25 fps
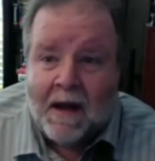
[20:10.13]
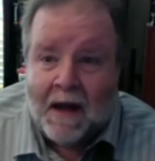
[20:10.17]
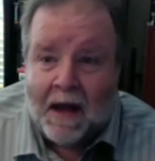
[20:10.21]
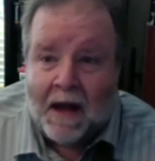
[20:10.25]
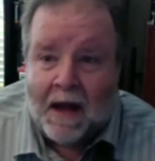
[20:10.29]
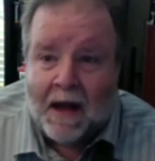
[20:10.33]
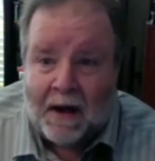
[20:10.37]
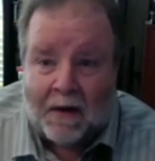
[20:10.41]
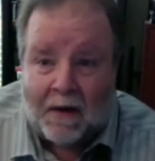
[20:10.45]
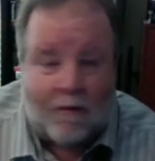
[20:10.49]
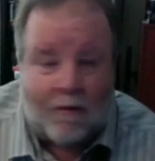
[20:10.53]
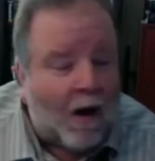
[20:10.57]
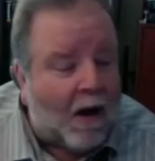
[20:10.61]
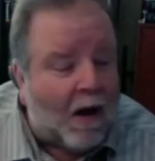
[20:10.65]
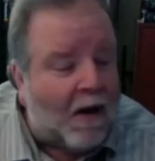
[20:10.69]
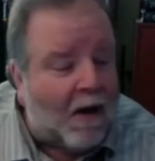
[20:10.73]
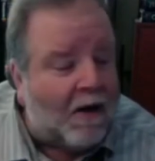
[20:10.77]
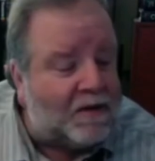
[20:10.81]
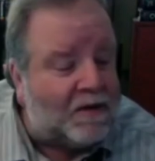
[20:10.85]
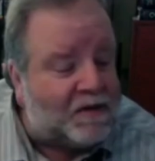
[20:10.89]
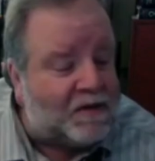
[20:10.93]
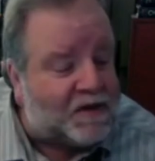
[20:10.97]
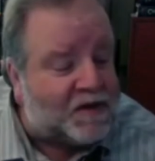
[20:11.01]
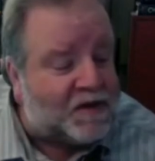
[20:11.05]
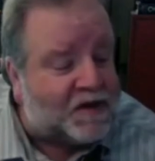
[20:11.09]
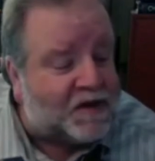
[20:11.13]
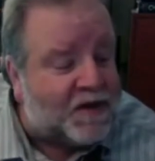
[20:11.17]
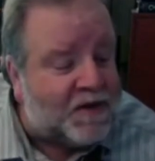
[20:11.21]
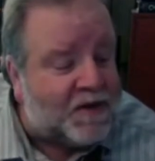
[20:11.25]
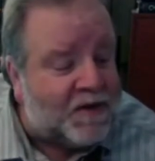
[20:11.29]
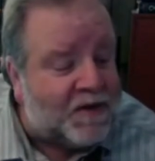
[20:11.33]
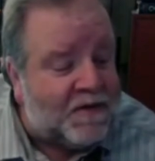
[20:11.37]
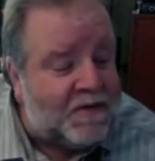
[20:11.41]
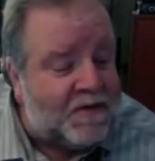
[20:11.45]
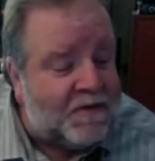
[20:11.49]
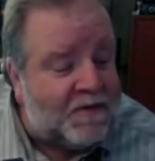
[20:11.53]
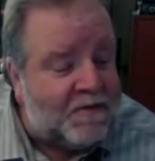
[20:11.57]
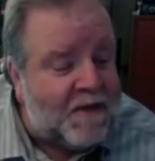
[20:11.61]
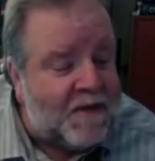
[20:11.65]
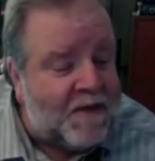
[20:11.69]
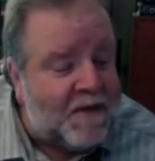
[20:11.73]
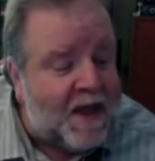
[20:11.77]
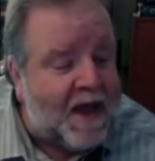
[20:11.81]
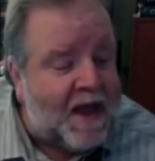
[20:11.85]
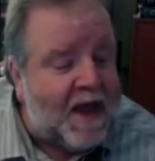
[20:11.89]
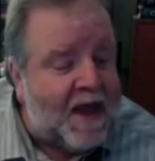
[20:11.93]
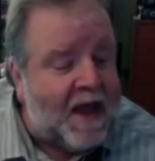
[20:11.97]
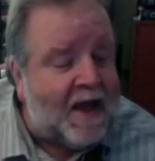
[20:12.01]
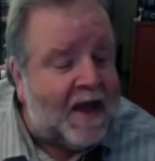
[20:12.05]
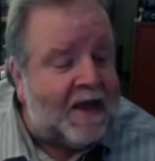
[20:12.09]
and I want to
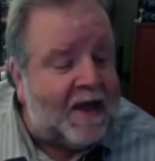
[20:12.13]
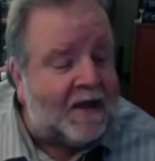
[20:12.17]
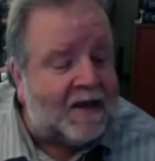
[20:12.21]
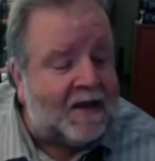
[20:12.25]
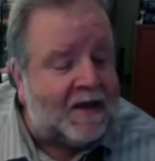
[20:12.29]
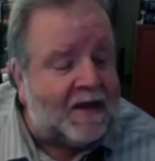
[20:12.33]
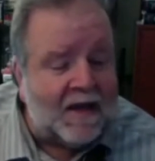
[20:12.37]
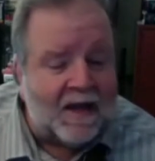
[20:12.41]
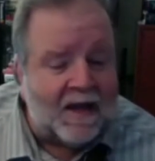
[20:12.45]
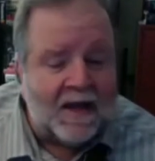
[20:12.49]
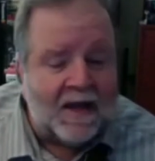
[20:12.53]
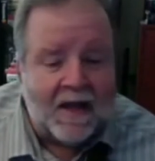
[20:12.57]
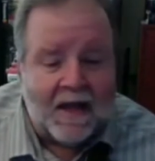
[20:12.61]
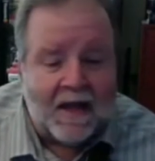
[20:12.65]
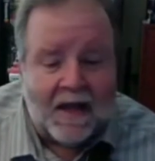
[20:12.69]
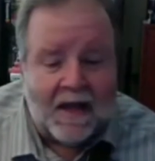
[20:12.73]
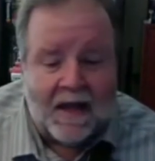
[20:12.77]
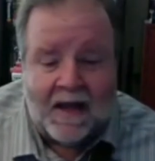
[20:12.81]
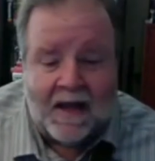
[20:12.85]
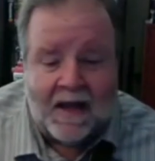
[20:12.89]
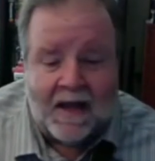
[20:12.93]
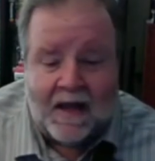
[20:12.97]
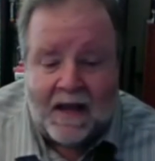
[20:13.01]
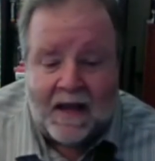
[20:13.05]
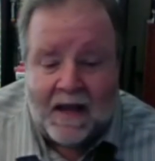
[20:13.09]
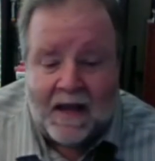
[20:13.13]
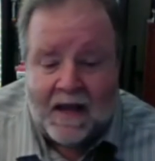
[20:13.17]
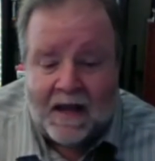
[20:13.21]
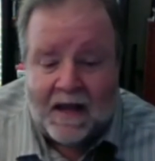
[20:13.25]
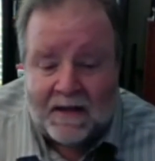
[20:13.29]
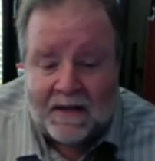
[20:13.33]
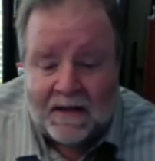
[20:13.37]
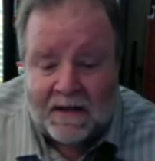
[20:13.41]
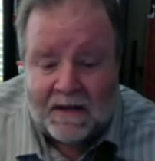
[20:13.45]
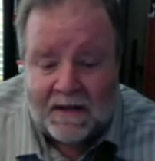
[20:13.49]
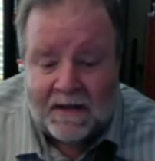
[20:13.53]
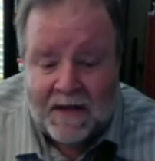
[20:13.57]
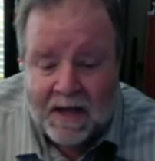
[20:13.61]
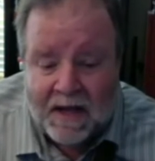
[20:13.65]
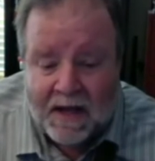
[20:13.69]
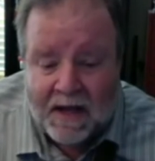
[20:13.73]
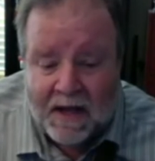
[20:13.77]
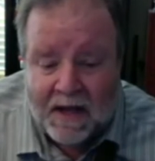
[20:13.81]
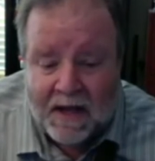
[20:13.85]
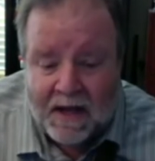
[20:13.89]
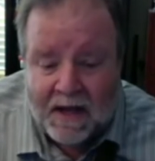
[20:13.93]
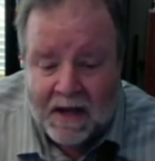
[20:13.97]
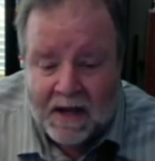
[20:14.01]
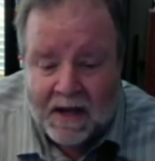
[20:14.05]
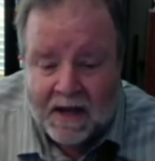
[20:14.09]
make it
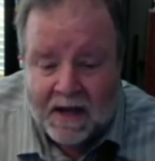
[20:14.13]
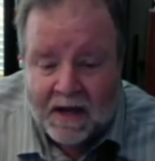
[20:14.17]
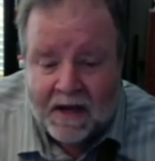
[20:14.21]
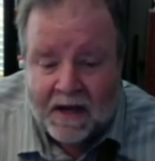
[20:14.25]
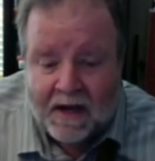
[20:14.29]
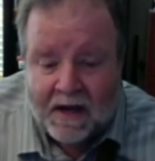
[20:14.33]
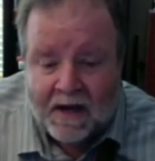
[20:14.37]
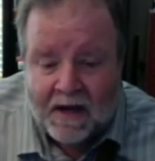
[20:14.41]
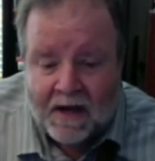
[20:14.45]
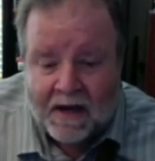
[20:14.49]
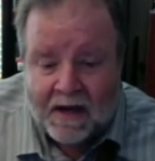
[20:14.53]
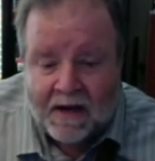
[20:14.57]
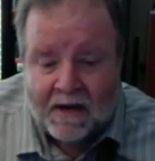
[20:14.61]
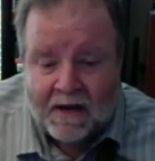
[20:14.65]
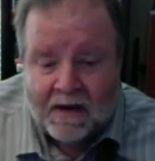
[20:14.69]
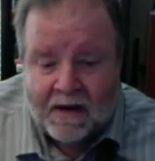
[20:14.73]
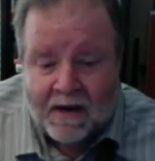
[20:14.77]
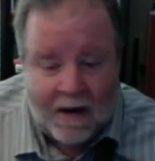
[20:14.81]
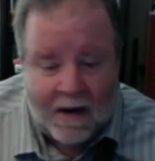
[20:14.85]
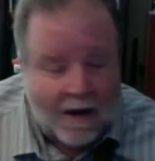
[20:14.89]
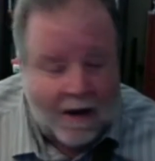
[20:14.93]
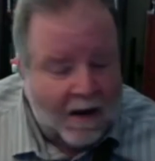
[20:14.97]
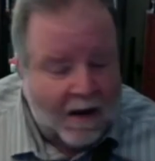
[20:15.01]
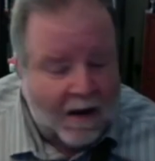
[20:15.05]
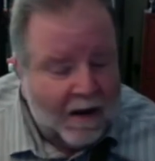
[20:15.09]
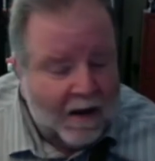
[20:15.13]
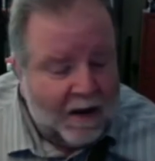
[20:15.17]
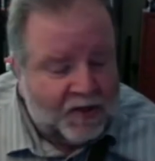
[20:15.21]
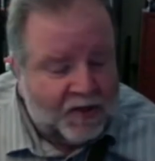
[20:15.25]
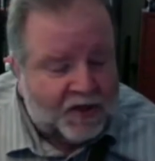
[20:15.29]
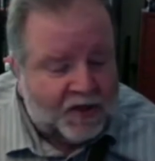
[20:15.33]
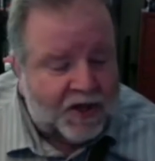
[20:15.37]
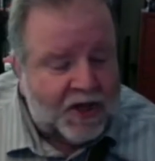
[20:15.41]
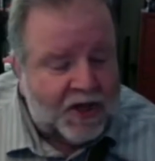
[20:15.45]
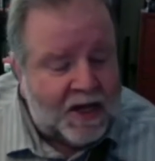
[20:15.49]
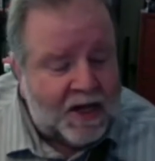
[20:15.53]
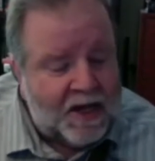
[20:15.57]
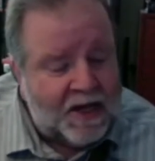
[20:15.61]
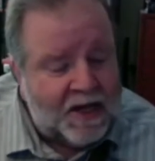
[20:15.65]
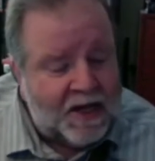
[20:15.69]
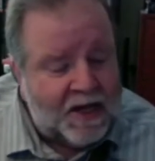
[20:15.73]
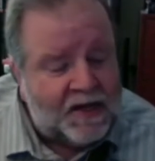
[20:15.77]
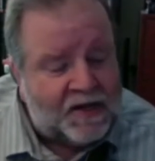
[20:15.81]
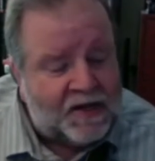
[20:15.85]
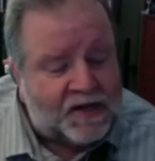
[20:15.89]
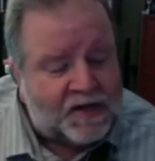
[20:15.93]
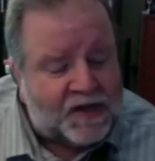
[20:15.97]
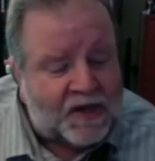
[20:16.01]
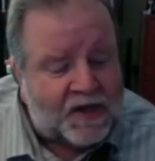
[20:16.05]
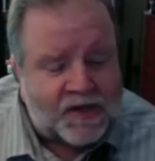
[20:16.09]
clear,
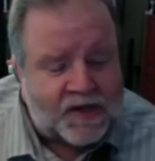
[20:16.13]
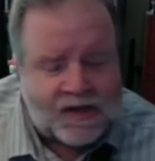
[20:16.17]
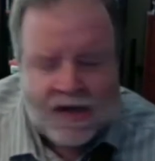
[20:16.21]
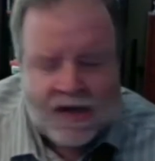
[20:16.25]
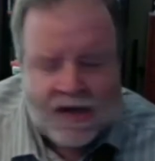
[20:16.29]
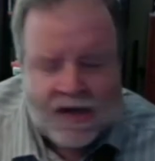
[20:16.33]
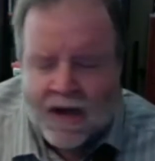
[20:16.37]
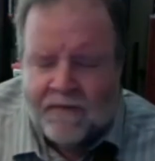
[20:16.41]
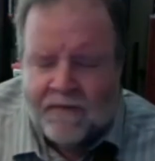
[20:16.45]
Jesus,